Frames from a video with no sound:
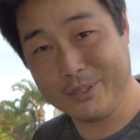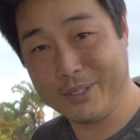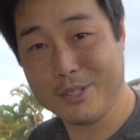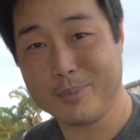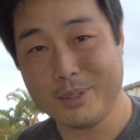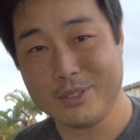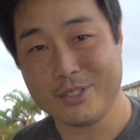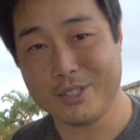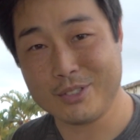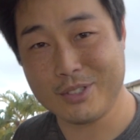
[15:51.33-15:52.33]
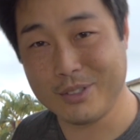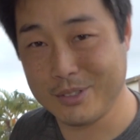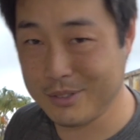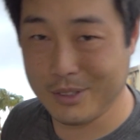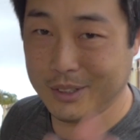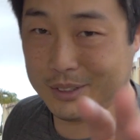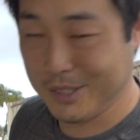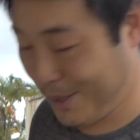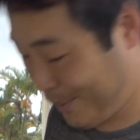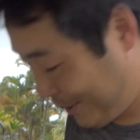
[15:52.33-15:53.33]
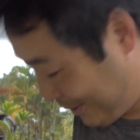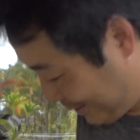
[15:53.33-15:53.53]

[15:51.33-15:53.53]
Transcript: you guys be the judge, so it's all on camera.